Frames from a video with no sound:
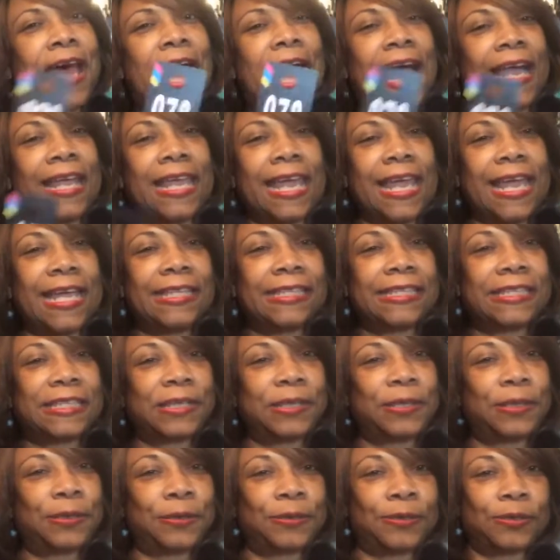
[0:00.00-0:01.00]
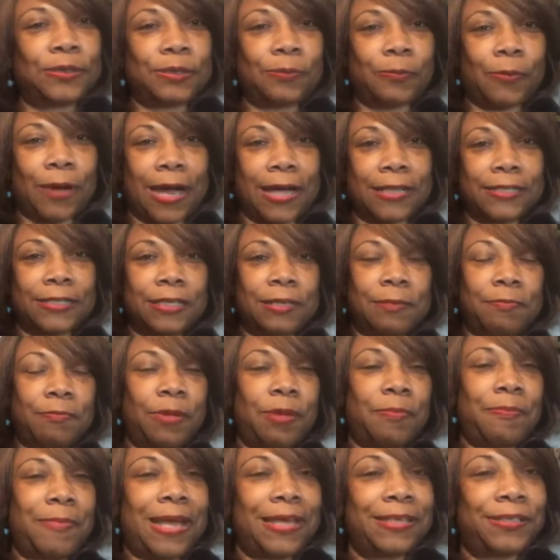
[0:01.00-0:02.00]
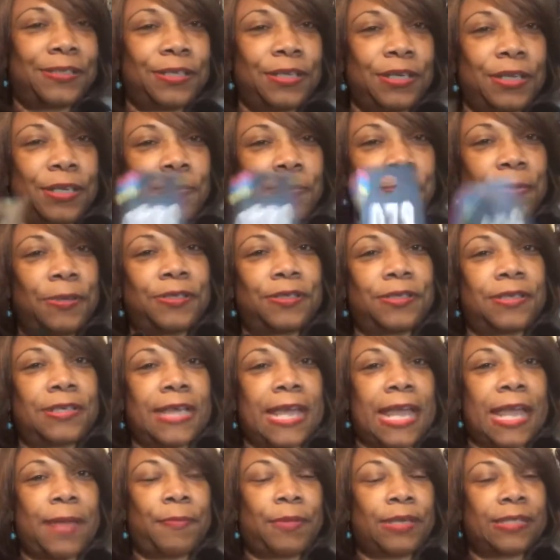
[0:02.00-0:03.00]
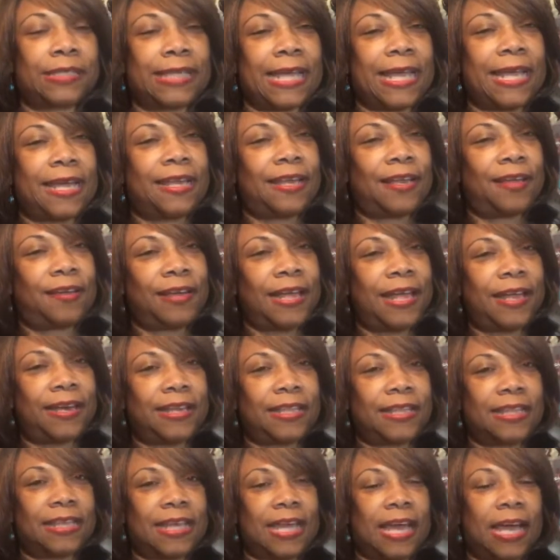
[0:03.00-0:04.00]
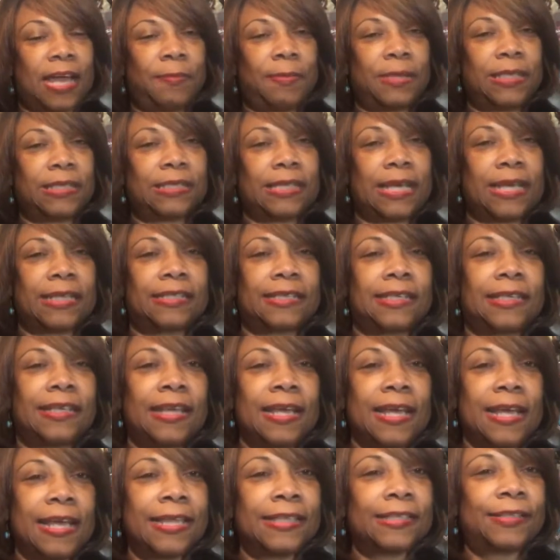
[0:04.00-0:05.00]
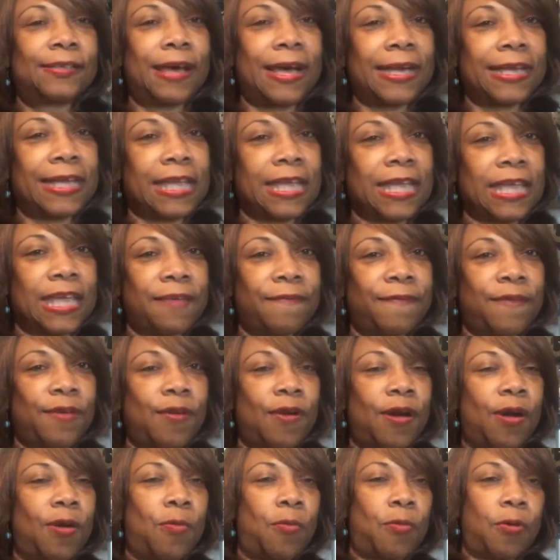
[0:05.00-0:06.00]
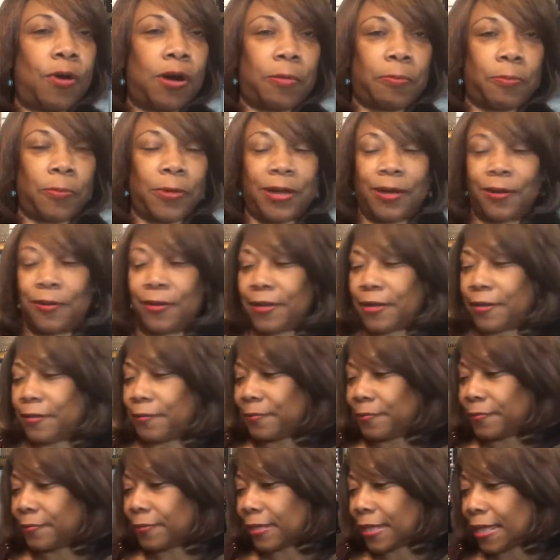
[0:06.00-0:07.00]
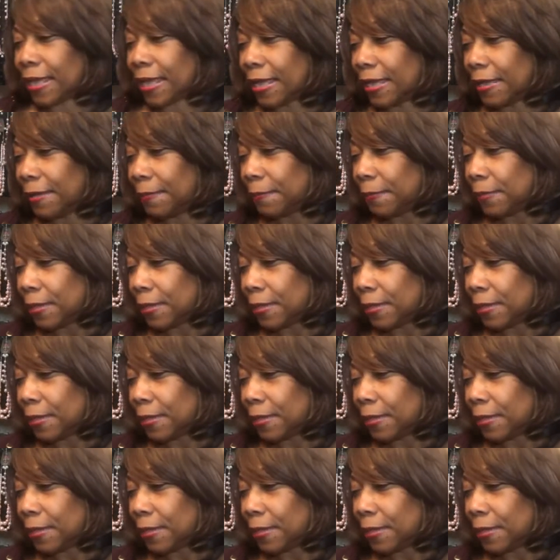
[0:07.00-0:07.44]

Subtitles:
I can't see who's watching, but make sure you put your name or say hello down in the comment section so I can give you a warm welcome, okay?